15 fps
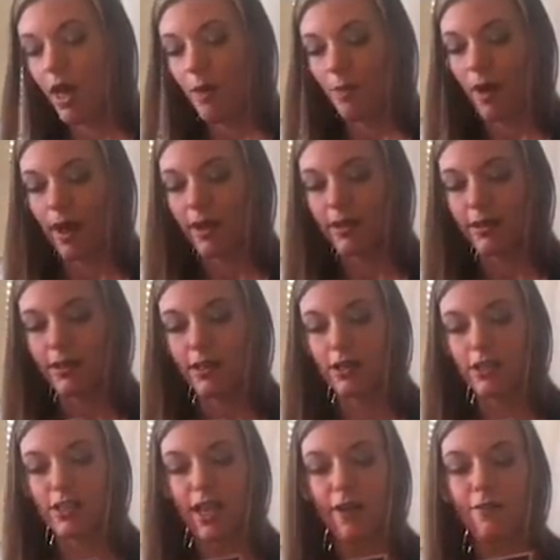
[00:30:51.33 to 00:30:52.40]
But
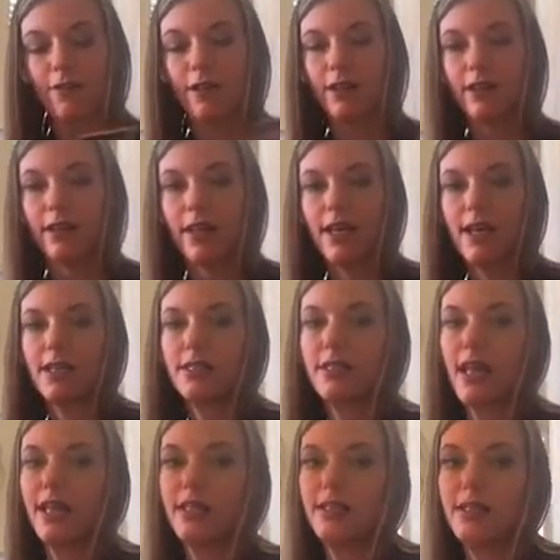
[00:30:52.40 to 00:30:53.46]
there's definitely a
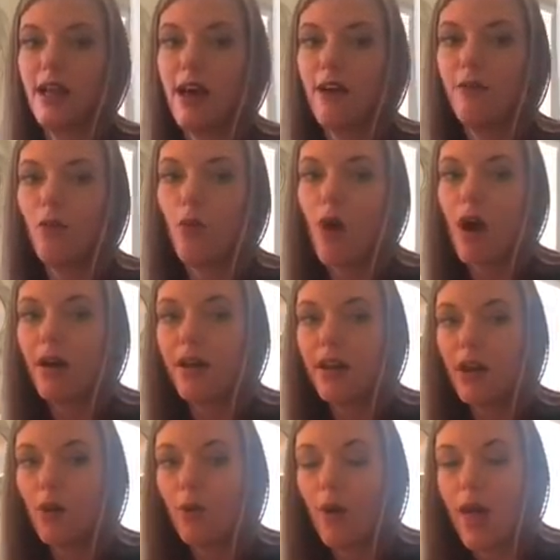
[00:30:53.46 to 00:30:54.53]
sense of
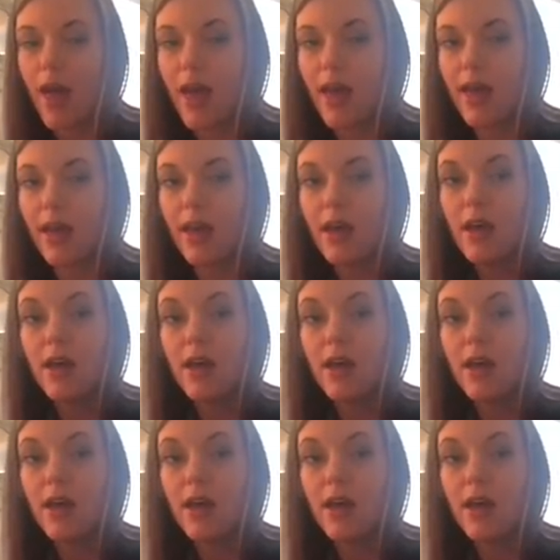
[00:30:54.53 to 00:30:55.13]
walking away,